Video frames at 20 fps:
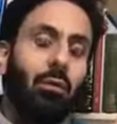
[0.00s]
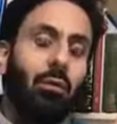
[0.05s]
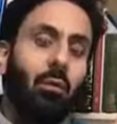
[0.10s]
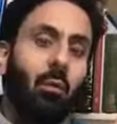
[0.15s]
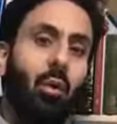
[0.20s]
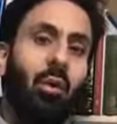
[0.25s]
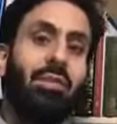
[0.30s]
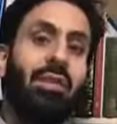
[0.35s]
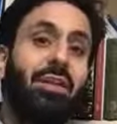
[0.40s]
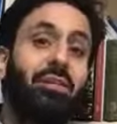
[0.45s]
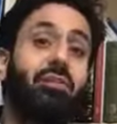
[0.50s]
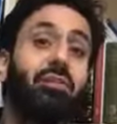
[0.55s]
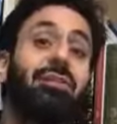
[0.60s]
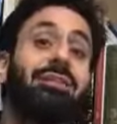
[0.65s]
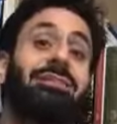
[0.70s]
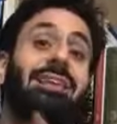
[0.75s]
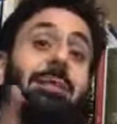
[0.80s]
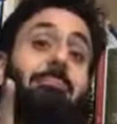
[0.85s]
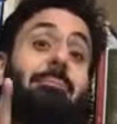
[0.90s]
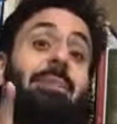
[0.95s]
what they do
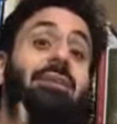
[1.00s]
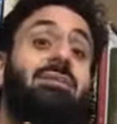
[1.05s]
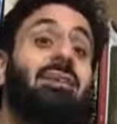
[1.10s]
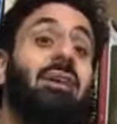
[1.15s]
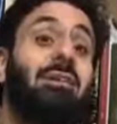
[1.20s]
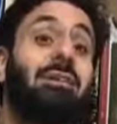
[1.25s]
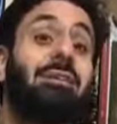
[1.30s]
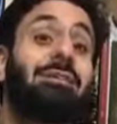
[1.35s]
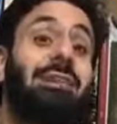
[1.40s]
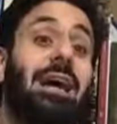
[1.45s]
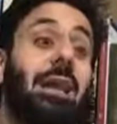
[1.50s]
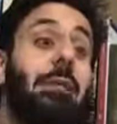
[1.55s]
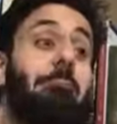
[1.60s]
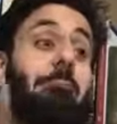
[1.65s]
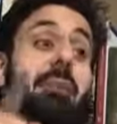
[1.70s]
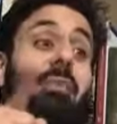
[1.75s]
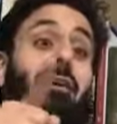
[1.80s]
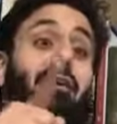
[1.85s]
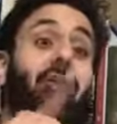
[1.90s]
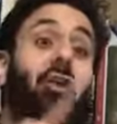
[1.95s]
is they misunderstand
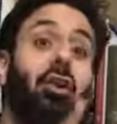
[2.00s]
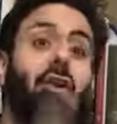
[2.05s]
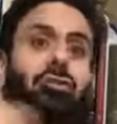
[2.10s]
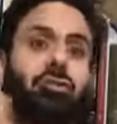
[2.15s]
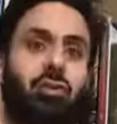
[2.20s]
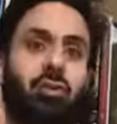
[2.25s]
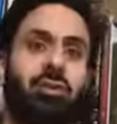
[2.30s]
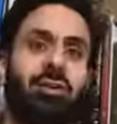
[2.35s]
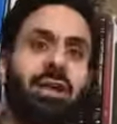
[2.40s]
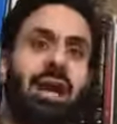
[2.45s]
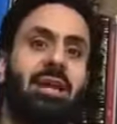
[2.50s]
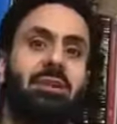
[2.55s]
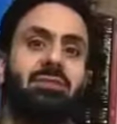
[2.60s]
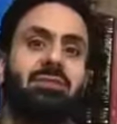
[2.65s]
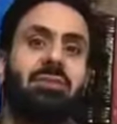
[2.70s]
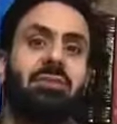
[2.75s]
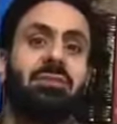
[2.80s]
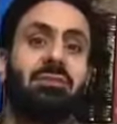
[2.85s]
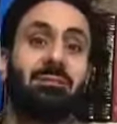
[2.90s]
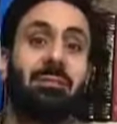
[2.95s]
methodological
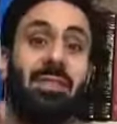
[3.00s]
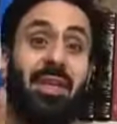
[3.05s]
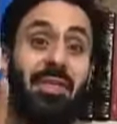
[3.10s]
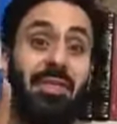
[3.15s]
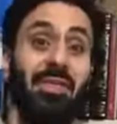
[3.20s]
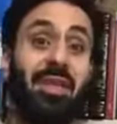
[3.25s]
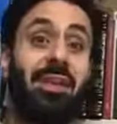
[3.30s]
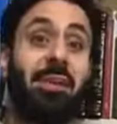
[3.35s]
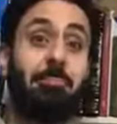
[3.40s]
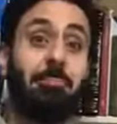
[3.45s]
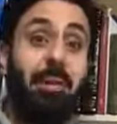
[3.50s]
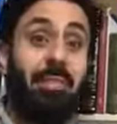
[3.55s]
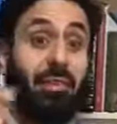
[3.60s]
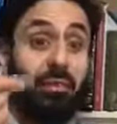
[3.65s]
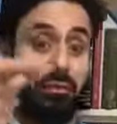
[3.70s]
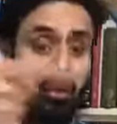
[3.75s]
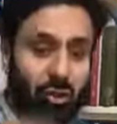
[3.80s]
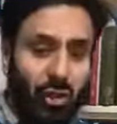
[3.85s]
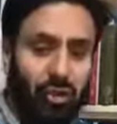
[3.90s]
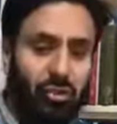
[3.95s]
naturalism. They think
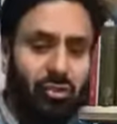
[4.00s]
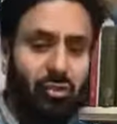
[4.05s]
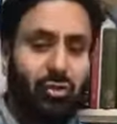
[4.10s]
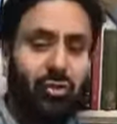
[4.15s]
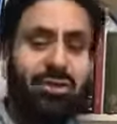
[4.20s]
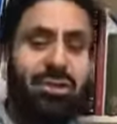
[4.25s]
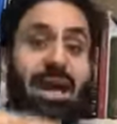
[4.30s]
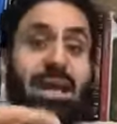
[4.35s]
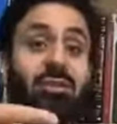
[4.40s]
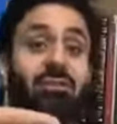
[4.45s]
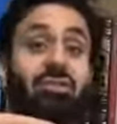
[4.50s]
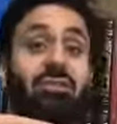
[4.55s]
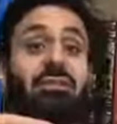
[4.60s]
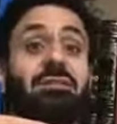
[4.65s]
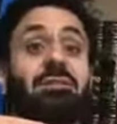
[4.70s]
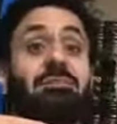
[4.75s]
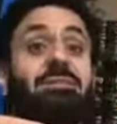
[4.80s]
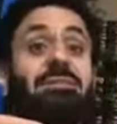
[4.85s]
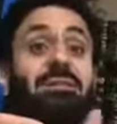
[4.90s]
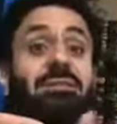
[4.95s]
methodological
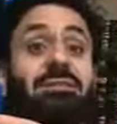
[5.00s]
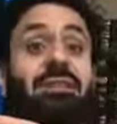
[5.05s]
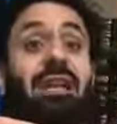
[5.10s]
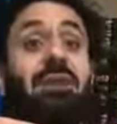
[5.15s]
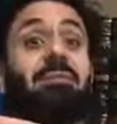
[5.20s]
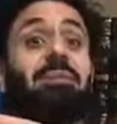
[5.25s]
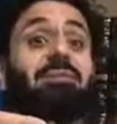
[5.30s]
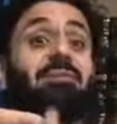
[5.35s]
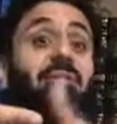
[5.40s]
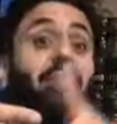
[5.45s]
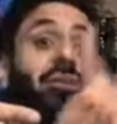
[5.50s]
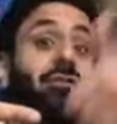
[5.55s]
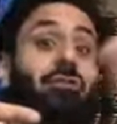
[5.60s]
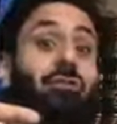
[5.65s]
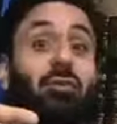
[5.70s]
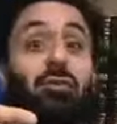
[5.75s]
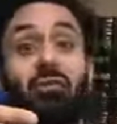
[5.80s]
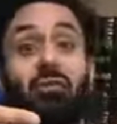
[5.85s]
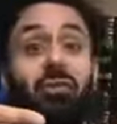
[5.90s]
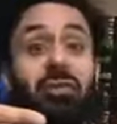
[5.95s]
naturalism is the same as
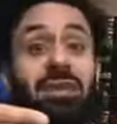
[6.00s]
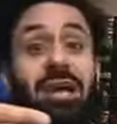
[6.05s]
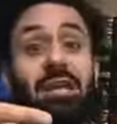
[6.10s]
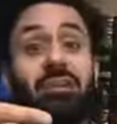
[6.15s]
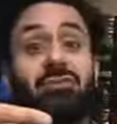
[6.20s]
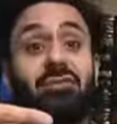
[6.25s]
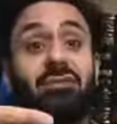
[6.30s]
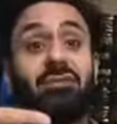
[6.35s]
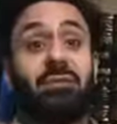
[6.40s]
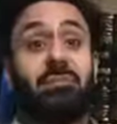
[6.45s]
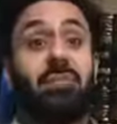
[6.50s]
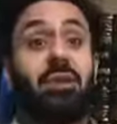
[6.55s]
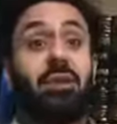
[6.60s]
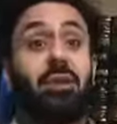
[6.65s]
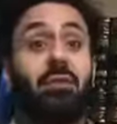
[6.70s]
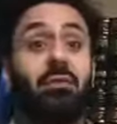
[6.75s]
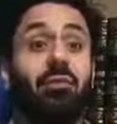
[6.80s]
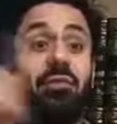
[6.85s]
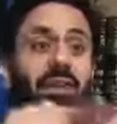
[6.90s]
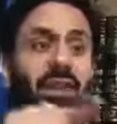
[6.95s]
philosophical naturalism. They
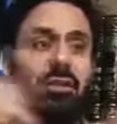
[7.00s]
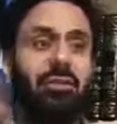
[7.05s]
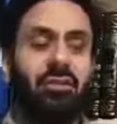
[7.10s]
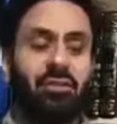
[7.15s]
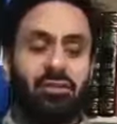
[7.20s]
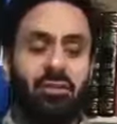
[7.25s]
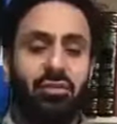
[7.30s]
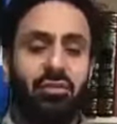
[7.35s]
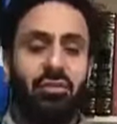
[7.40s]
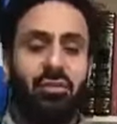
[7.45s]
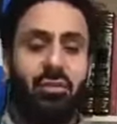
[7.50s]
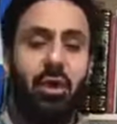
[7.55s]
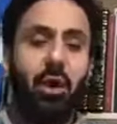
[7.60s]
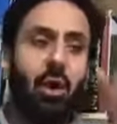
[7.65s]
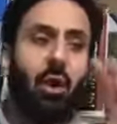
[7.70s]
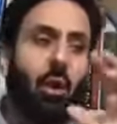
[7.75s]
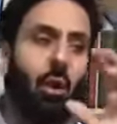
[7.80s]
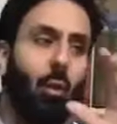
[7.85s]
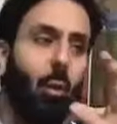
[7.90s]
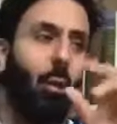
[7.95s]
conflate the two.
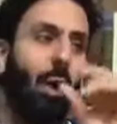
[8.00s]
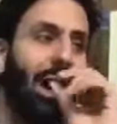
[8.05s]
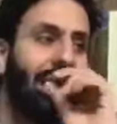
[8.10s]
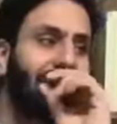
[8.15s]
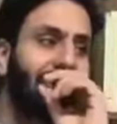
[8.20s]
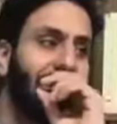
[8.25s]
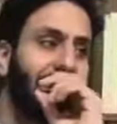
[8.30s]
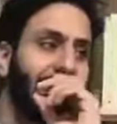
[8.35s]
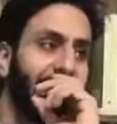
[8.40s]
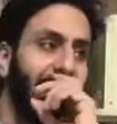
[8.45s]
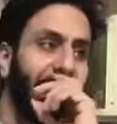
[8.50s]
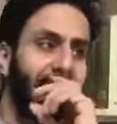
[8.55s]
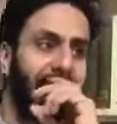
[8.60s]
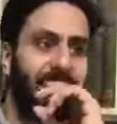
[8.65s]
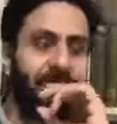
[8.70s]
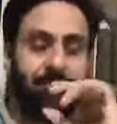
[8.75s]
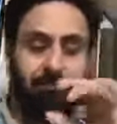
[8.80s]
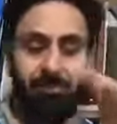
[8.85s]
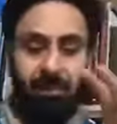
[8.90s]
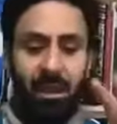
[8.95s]
Why is that the
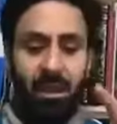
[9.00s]
case?